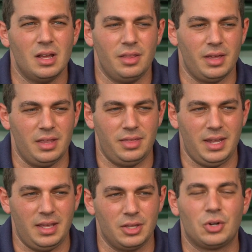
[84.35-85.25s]

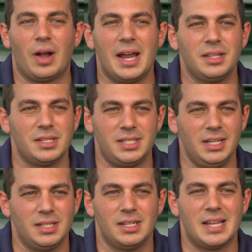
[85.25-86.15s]
The grind of the
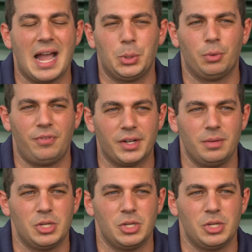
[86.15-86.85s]
season is not going to affect